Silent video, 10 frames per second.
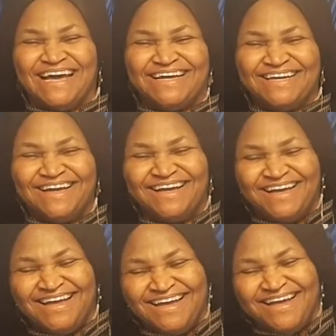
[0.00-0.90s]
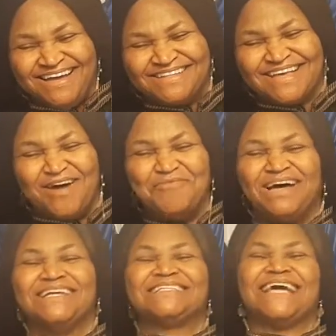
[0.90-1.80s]
Hallelujah.
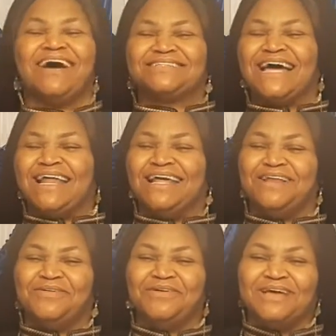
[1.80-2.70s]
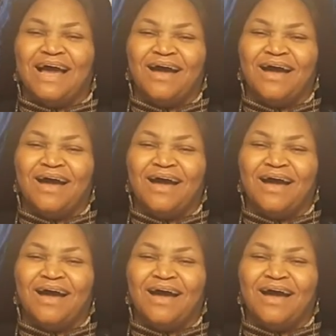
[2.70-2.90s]
Somebody shout hallelujah.